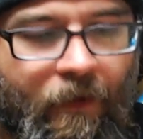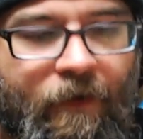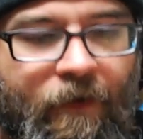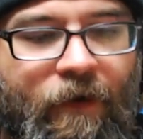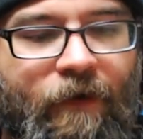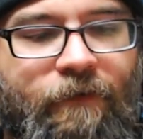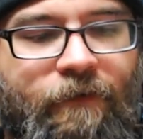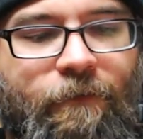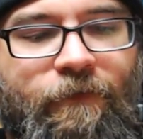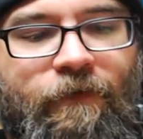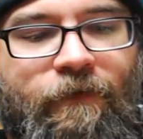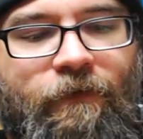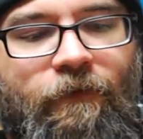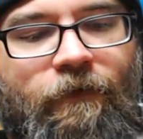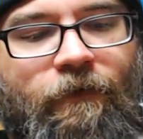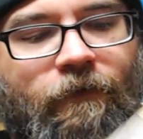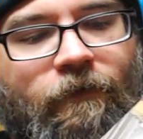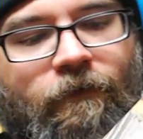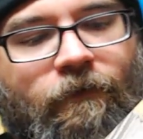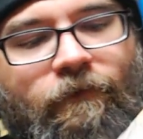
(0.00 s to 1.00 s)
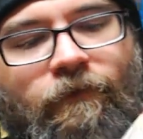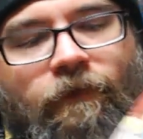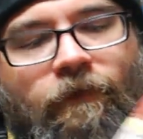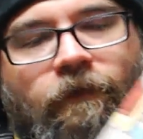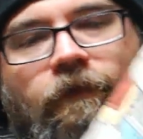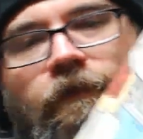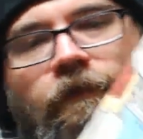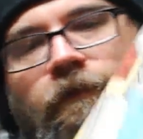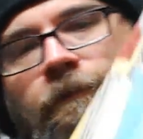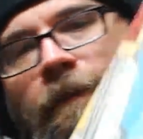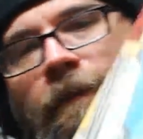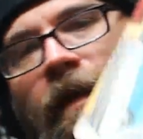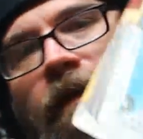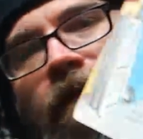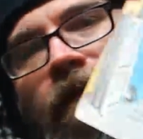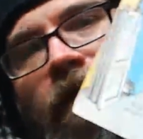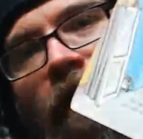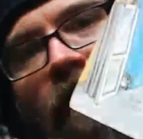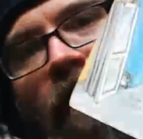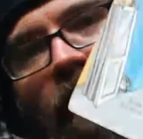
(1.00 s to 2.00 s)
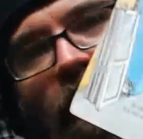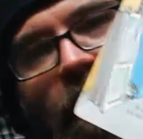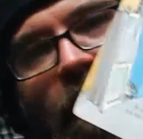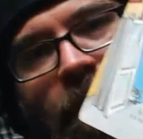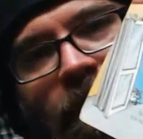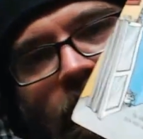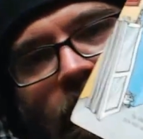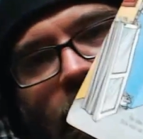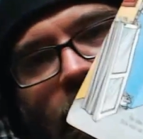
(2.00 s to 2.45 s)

And I would just spend time